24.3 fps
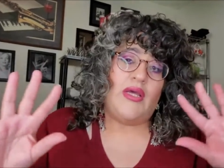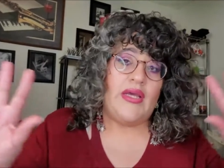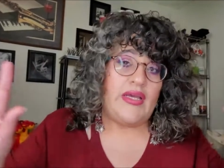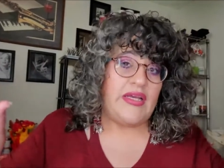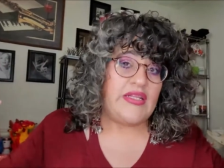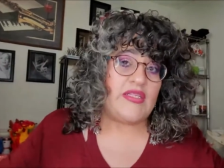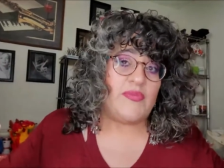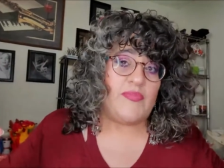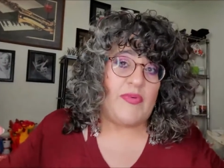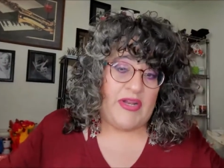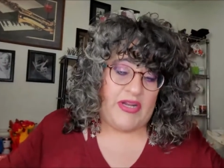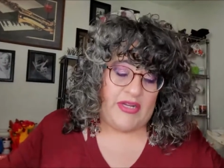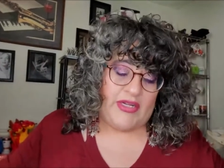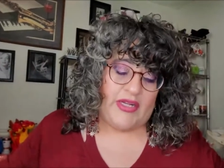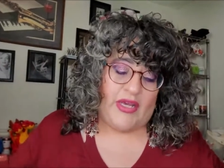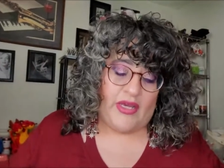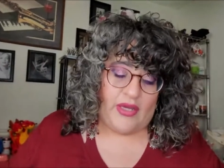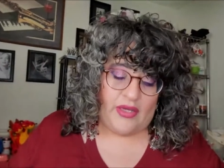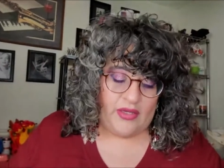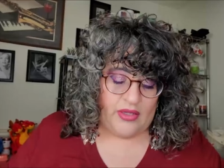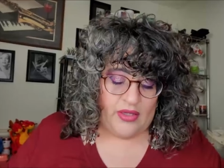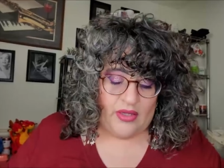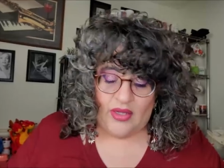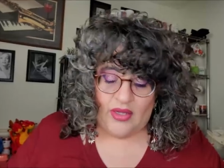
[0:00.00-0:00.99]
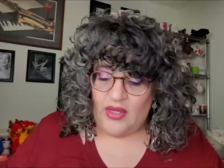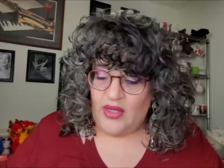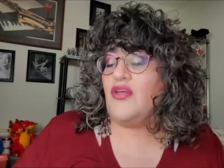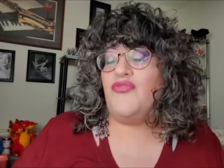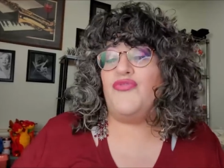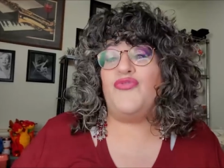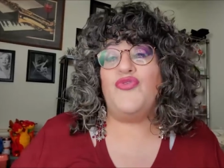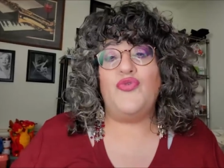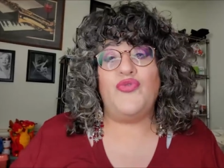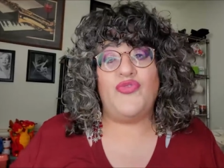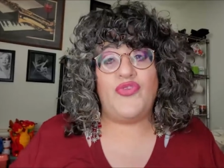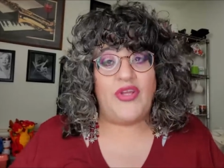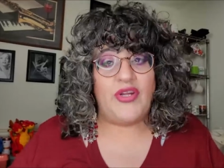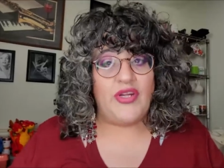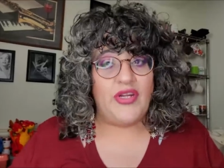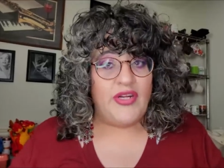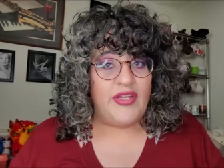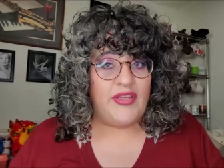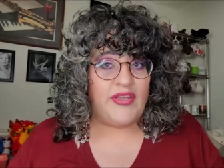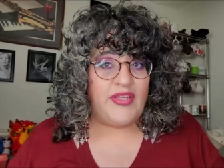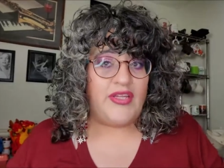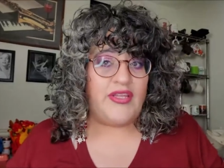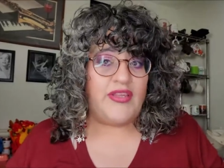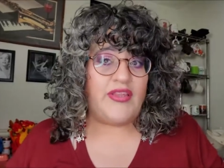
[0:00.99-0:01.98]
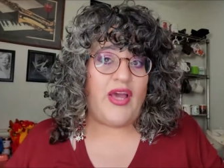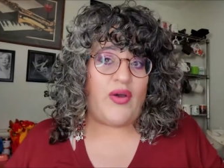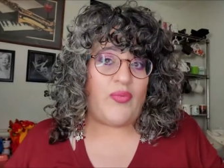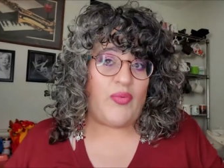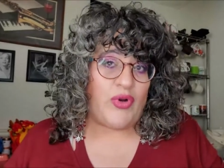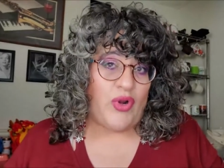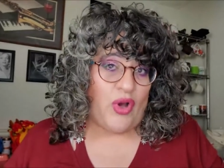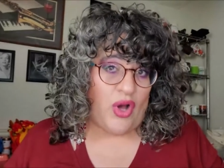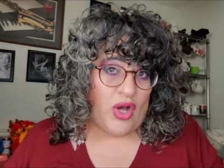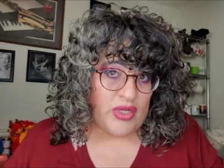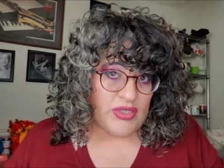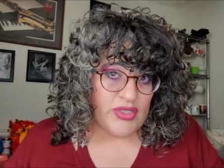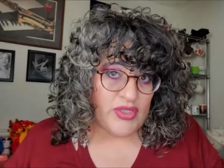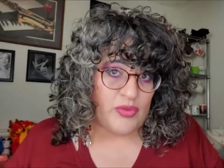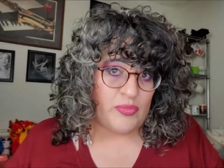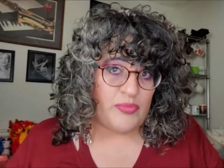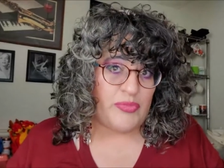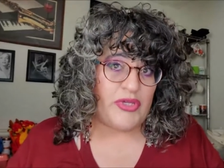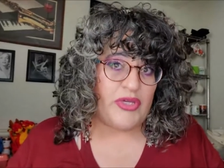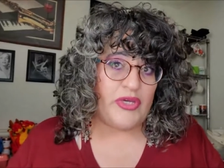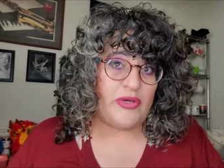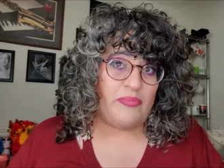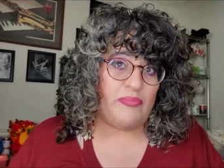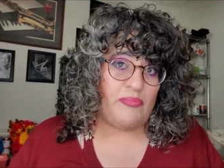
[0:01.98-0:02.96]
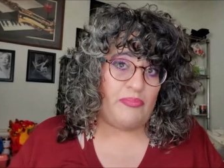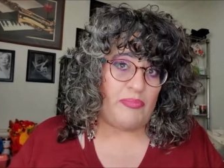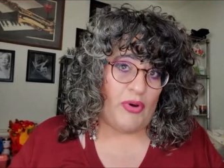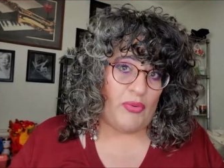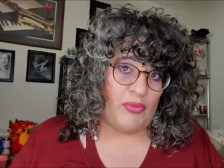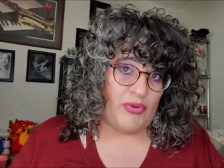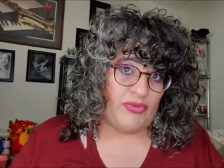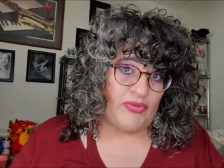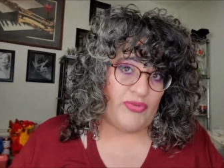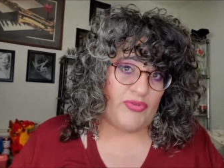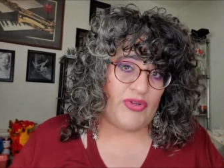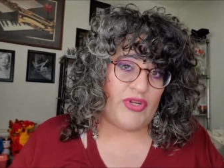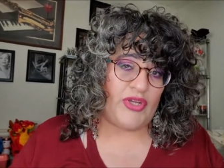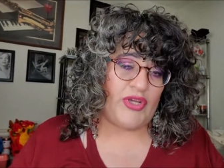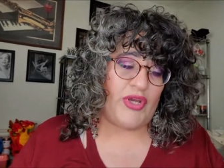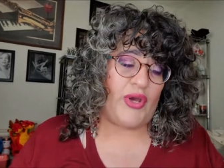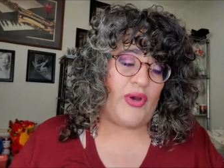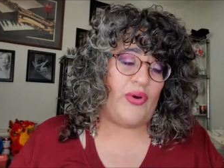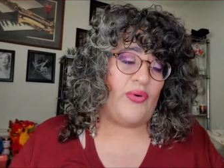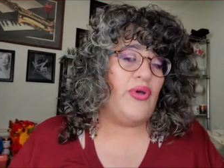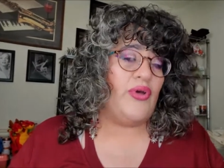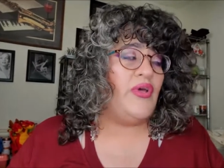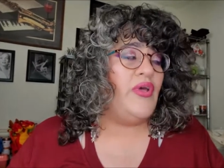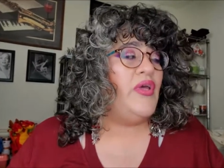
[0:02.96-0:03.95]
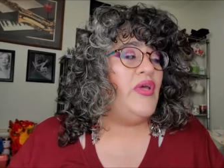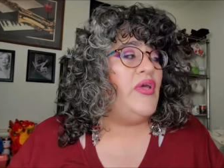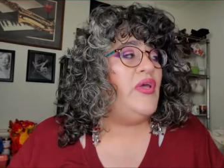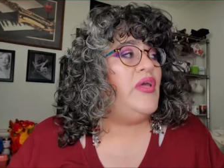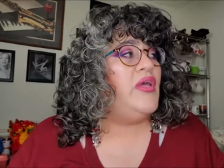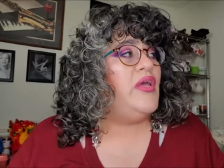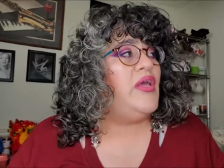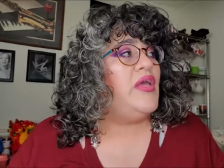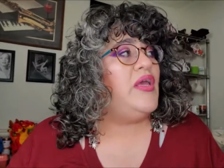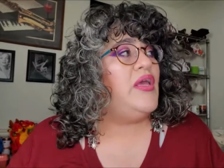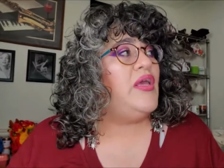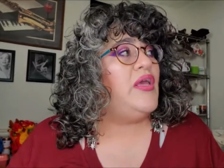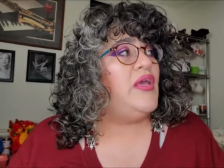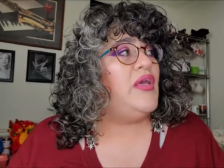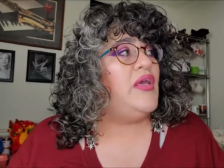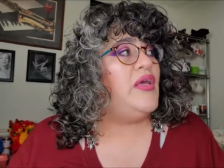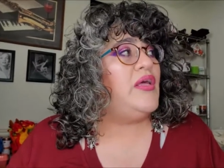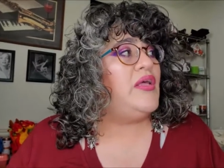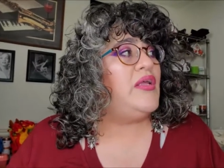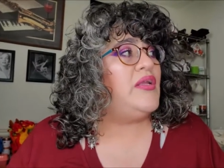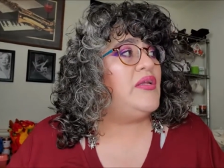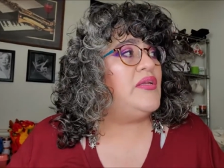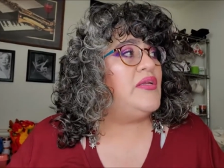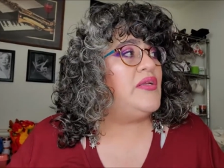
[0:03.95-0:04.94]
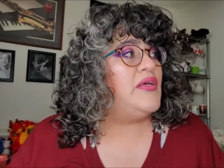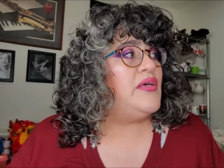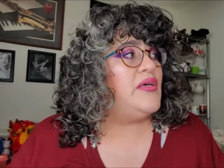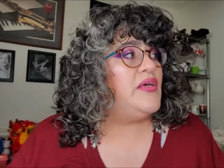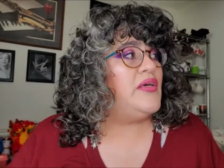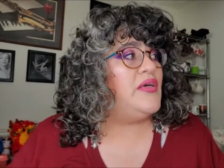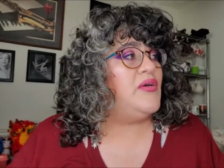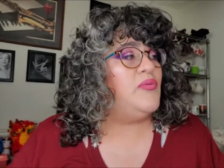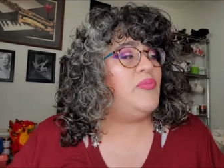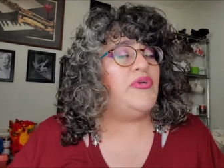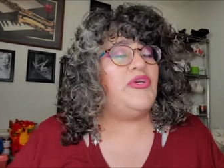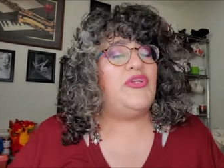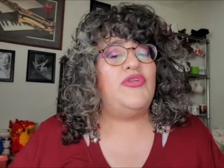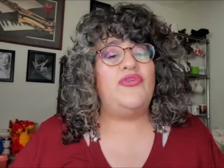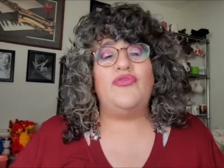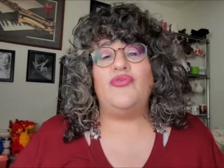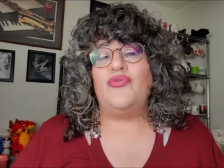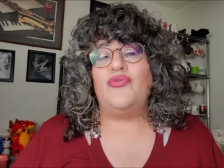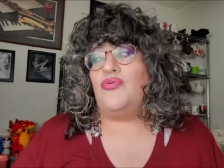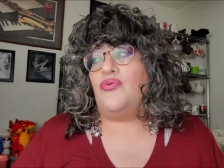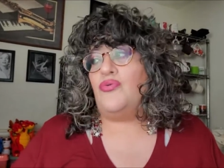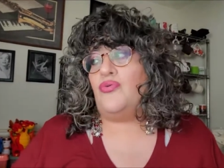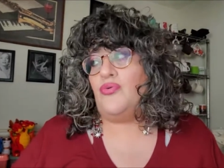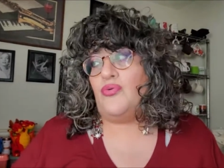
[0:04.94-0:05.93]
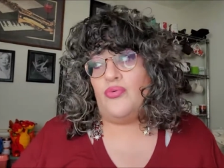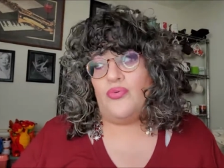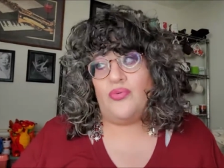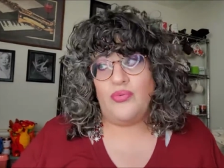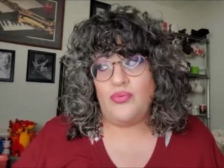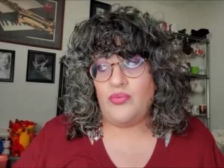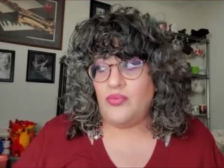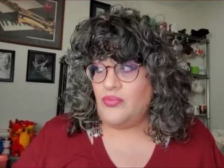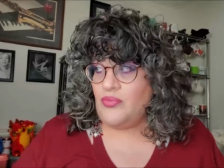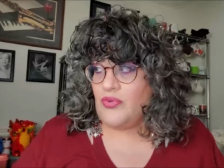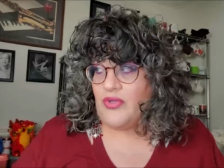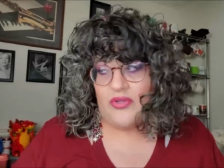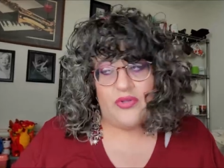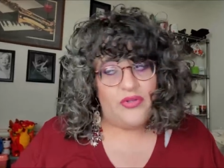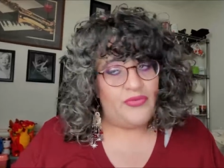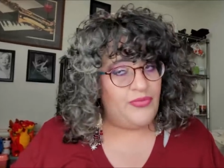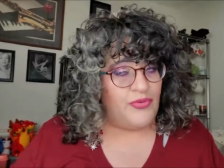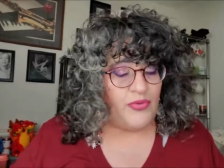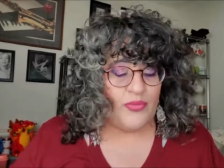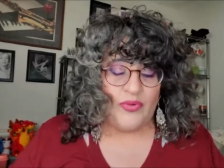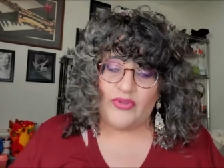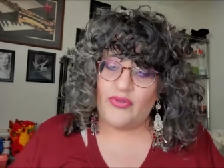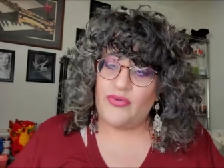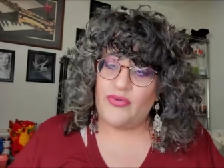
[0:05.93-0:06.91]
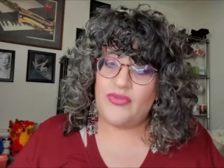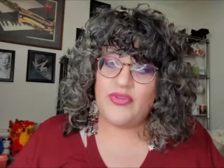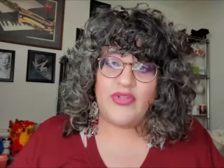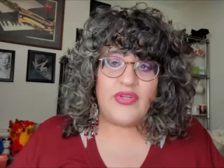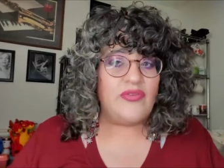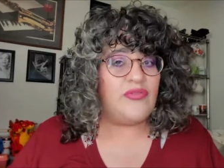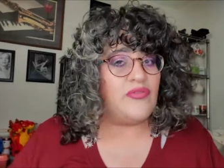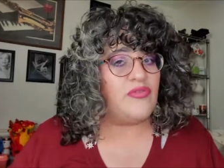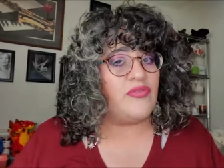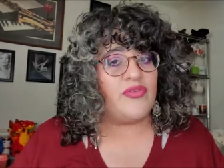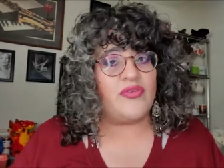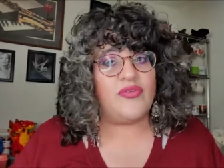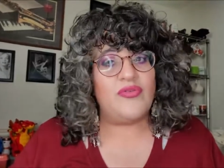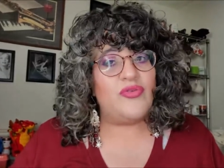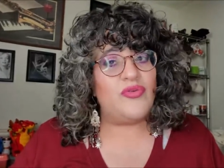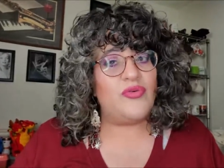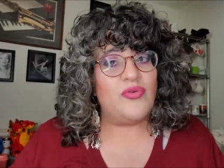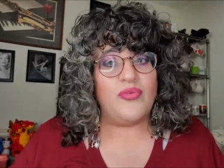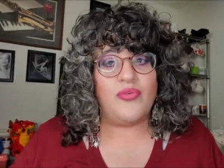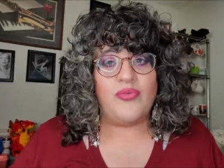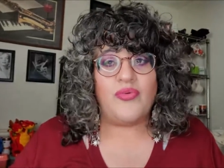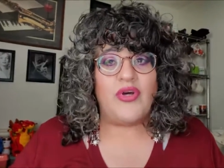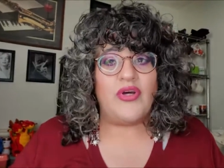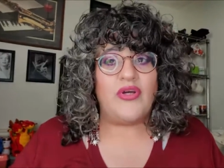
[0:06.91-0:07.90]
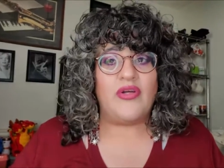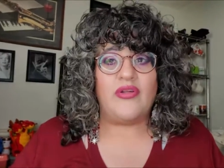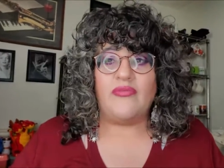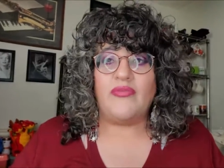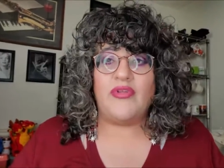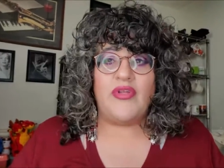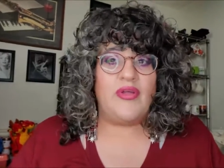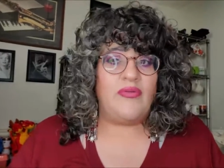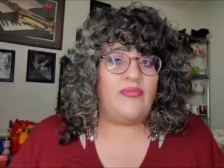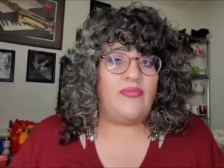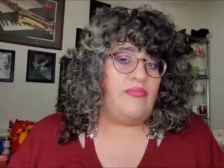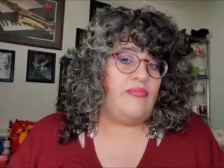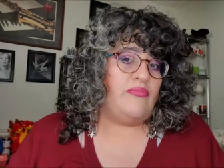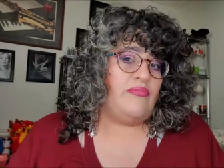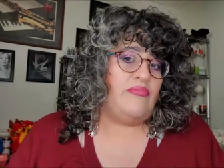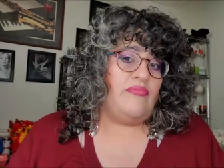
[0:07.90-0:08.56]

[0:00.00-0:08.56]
It's been a day. If you send anything, that would also be a bonus video. And uh, we do a few other things too. Uh, uh,